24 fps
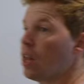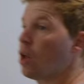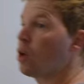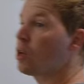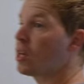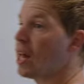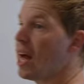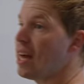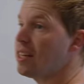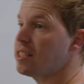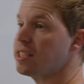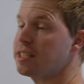Hello,
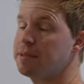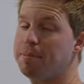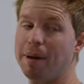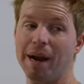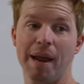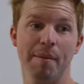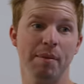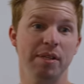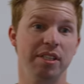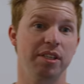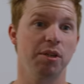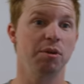class. My
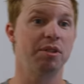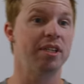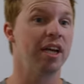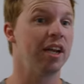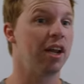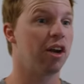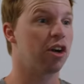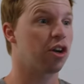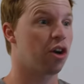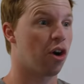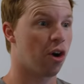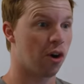name is
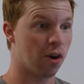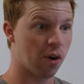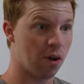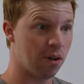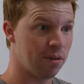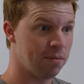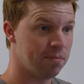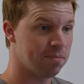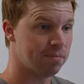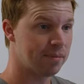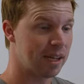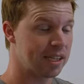Lieutenant
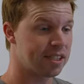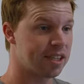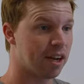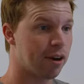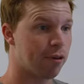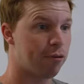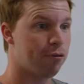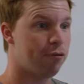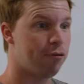Colonel. That's not a